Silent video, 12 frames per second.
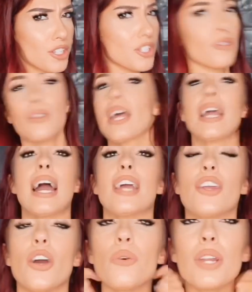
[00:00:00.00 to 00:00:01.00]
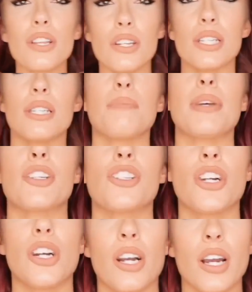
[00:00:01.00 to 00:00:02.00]
So, like, I know when I looked at the
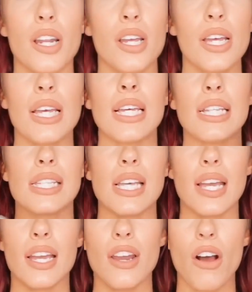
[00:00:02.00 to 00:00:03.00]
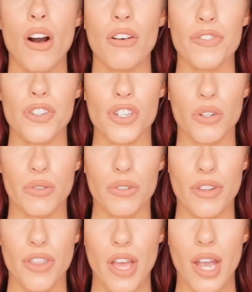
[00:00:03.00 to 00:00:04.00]
picture, it's, like, an
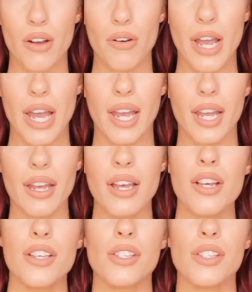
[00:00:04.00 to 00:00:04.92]
off-the-shoulder thing, okay?